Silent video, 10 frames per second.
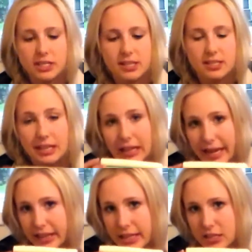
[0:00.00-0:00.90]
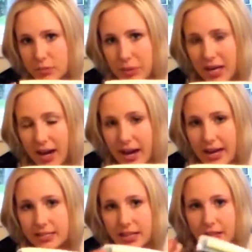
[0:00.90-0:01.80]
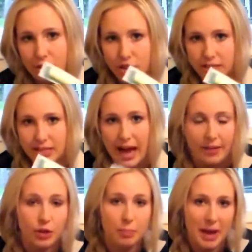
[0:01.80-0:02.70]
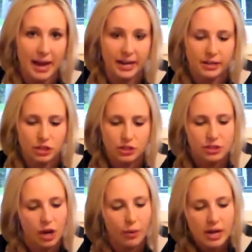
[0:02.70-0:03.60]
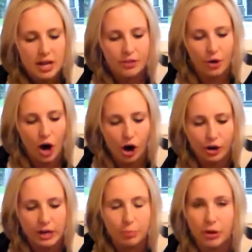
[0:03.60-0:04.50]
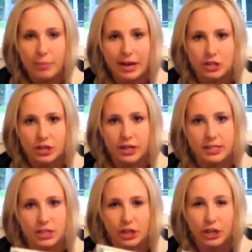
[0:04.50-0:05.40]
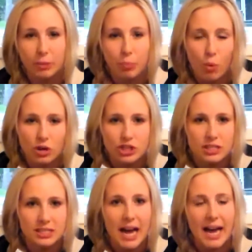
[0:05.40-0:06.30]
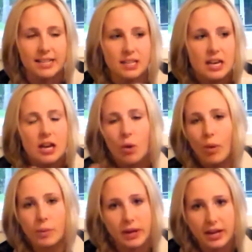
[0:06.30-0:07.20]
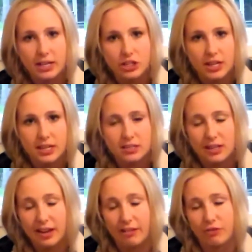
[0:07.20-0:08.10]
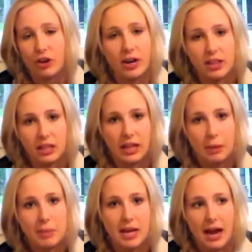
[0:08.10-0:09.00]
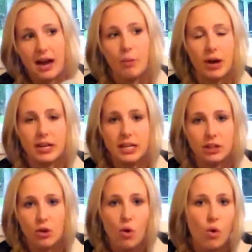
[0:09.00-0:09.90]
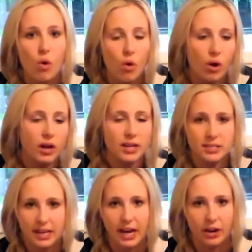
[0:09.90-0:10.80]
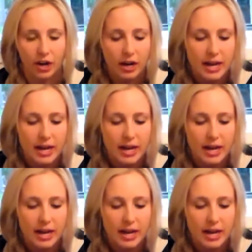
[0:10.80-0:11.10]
cheeses like this because they're just that, they're packaged. So they're already pre-measured, it's a good portion size. When we eat cheese, if you're anything like me, I want to eat the whole container